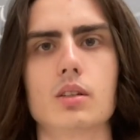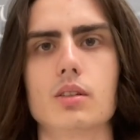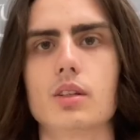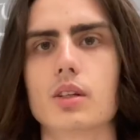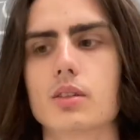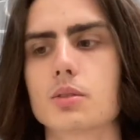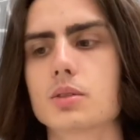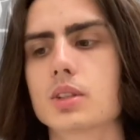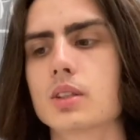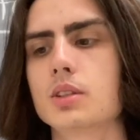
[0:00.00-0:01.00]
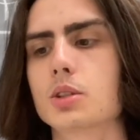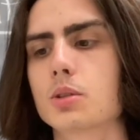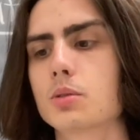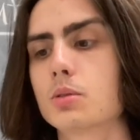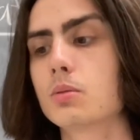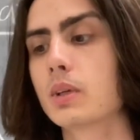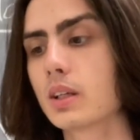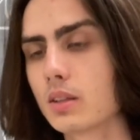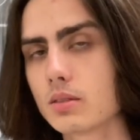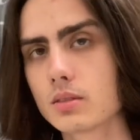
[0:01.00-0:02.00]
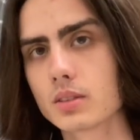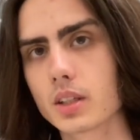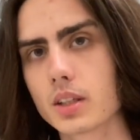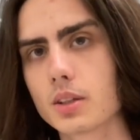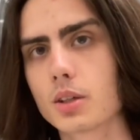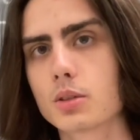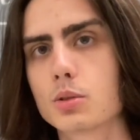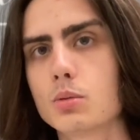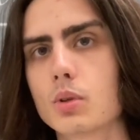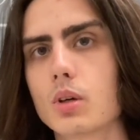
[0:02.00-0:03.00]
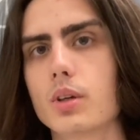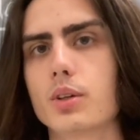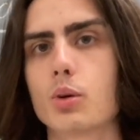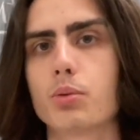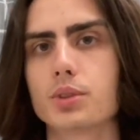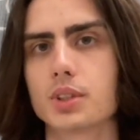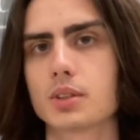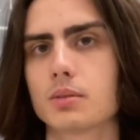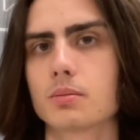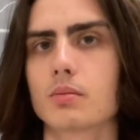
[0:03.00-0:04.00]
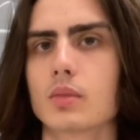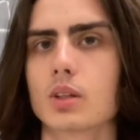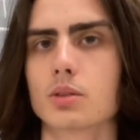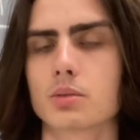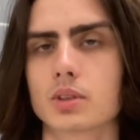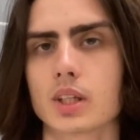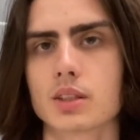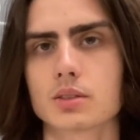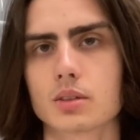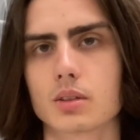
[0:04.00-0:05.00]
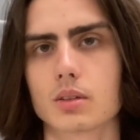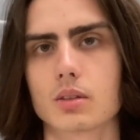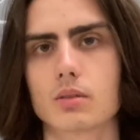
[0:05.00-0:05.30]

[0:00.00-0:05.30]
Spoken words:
they understand each other too well, and they are too an opposite. So it has to